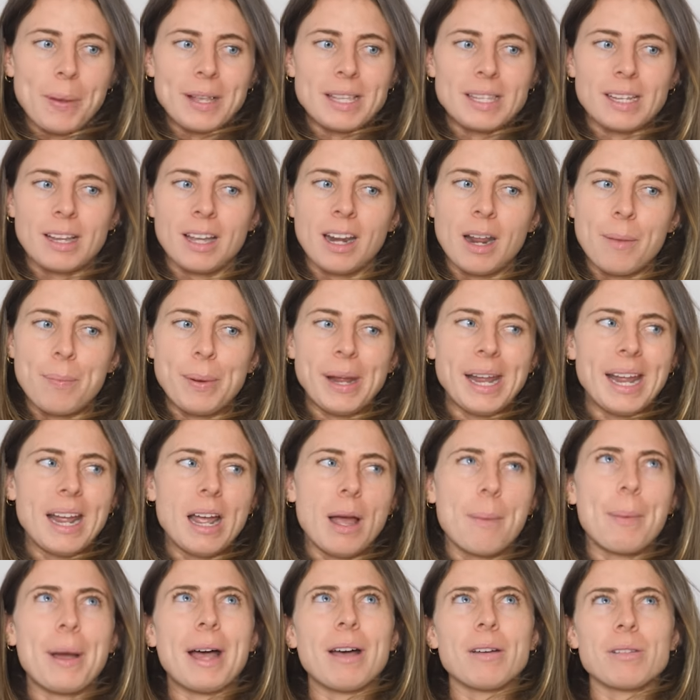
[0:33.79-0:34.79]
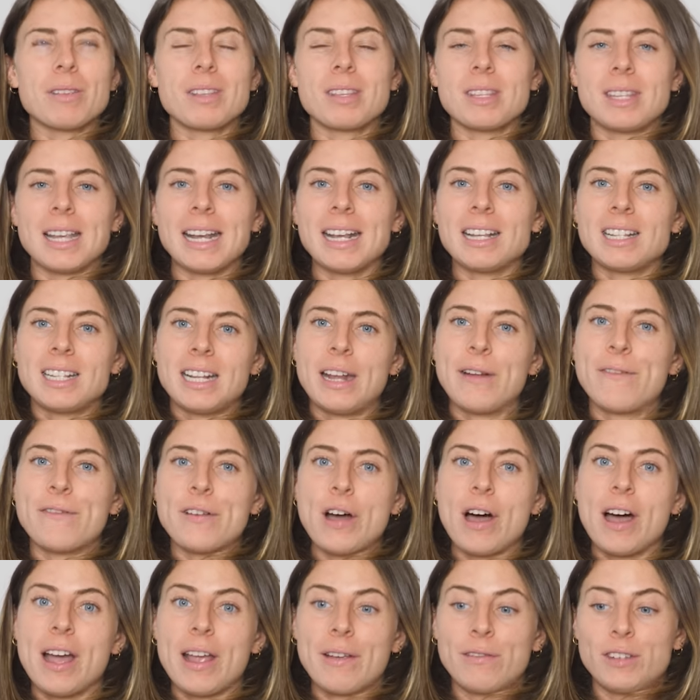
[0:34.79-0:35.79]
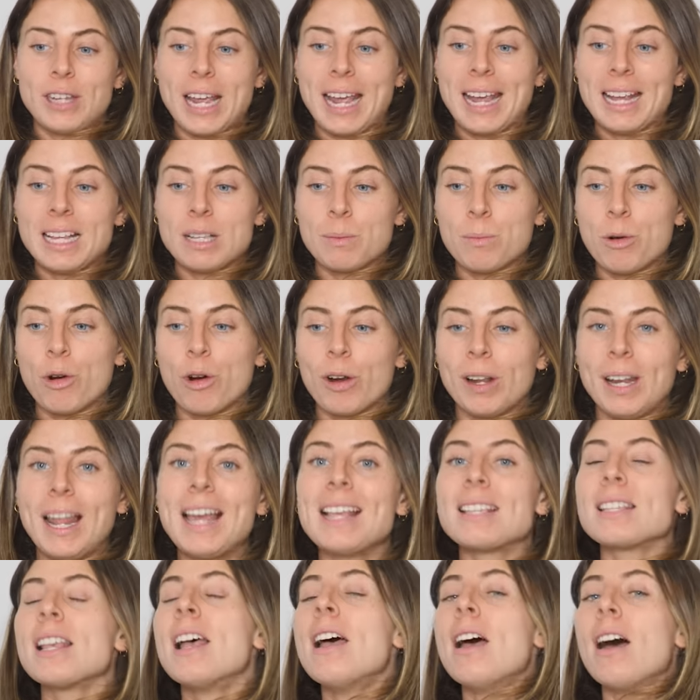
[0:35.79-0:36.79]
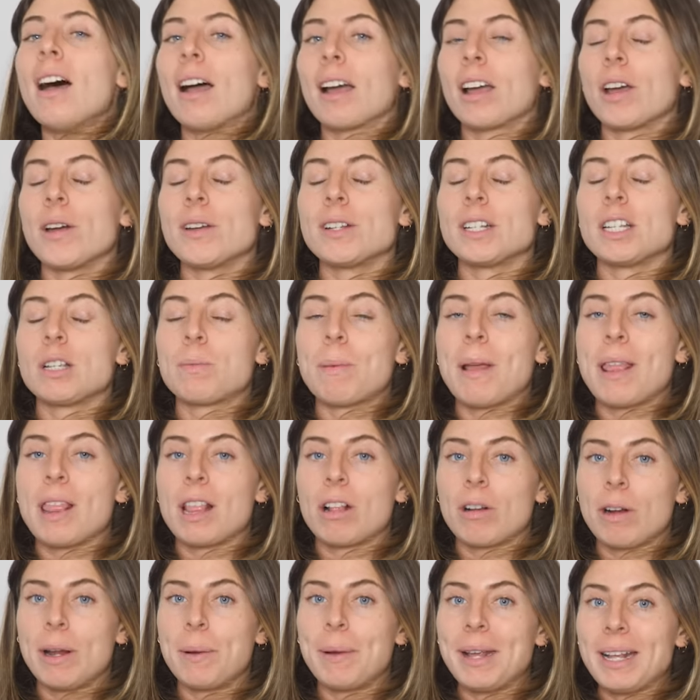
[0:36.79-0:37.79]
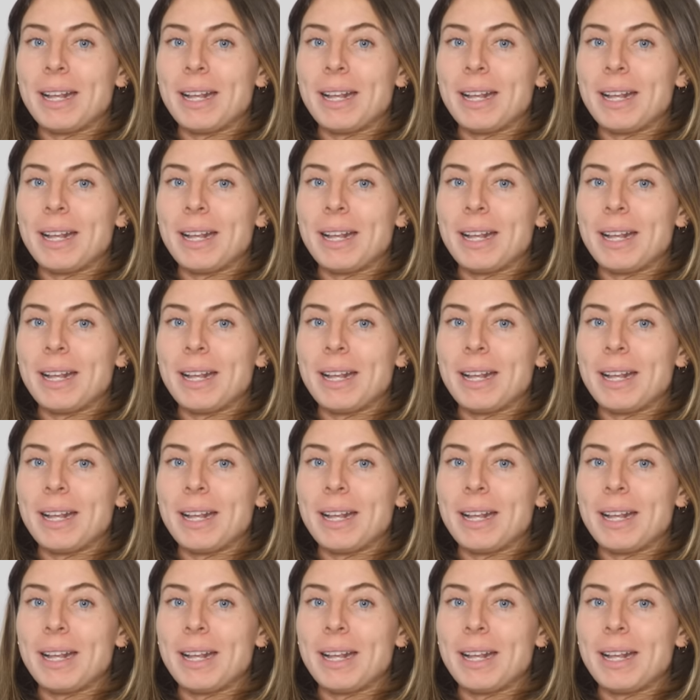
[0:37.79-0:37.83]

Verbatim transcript: it's going to be about sixty-five days more or less. I'm going to spend three